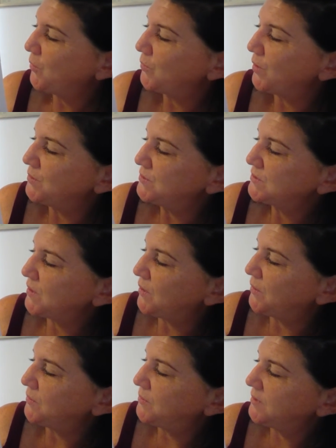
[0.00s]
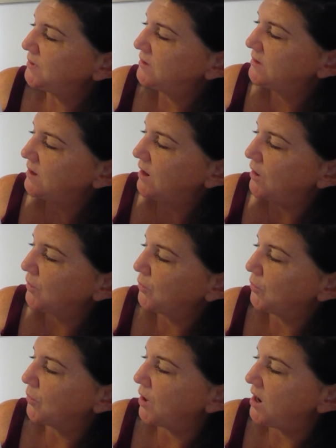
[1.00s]
Rows go
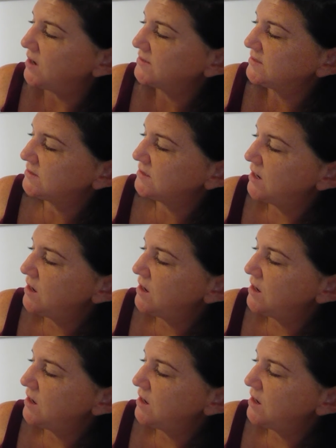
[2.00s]
across.